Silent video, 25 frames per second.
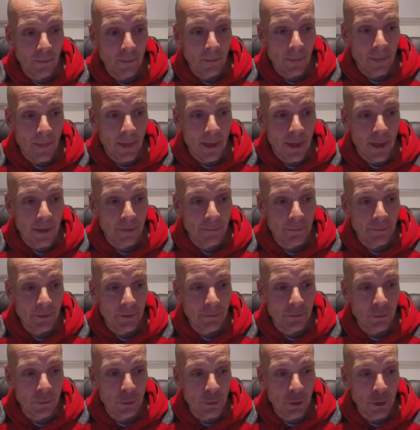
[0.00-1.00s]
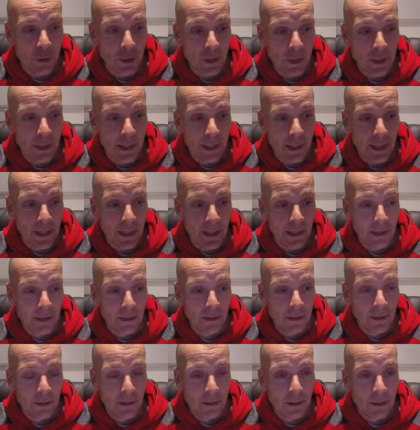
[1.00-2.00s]
Now, unfortunately here,
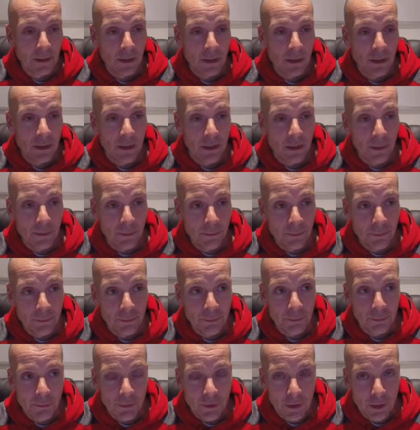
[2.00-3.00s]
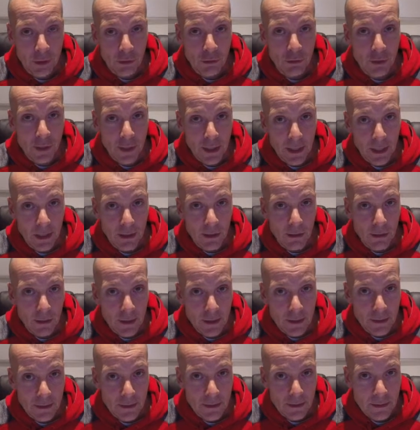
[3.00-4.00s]
the dreaded
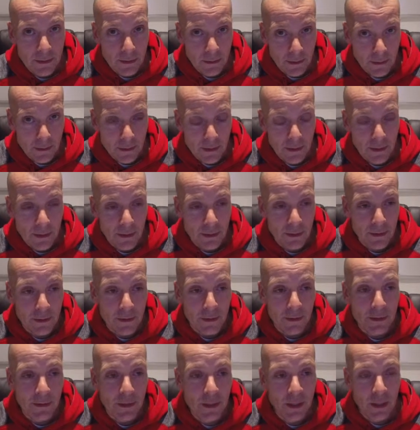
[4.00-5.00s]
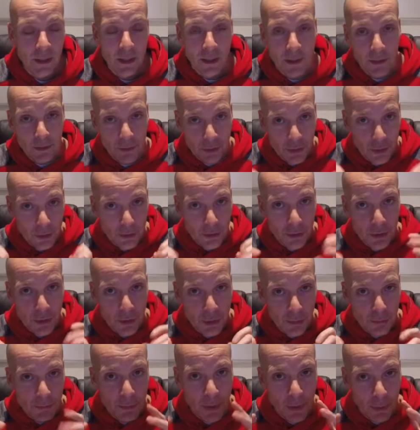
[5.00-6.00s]
lights, the tungsten, you can see
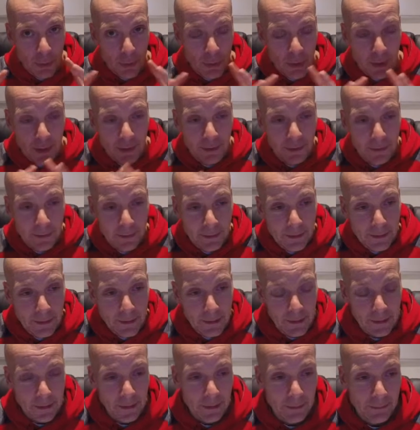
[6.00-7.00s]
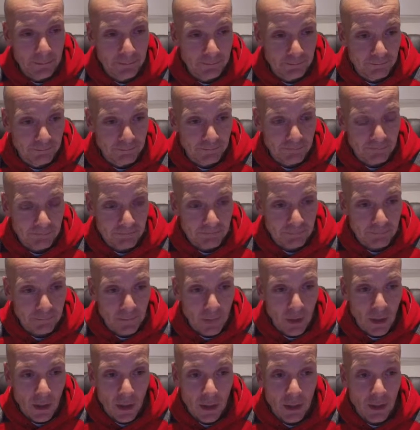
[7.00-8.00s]
them pulsing.
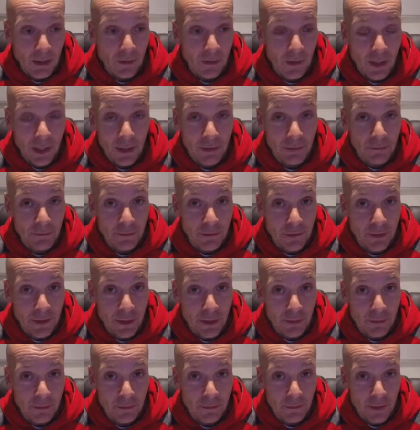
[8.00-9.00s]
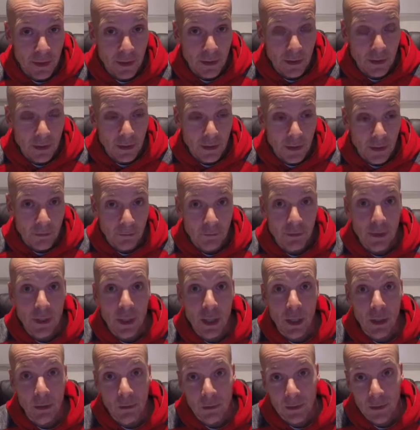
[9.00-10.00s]
I don't have a set of
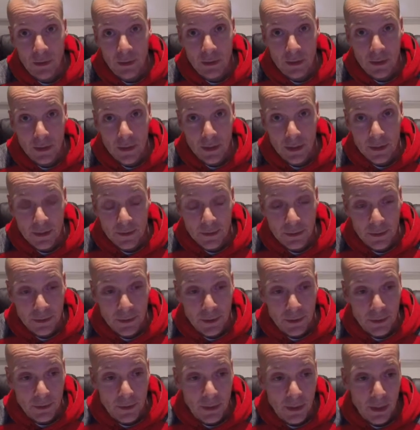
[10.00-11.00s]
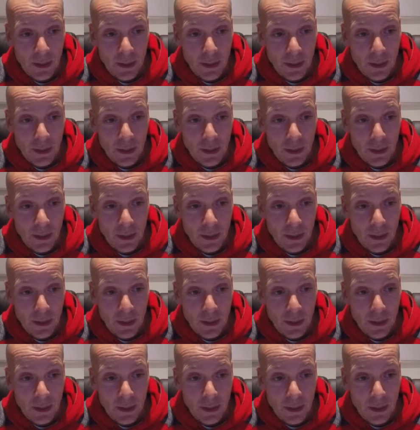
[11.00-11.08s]
video lights yet, so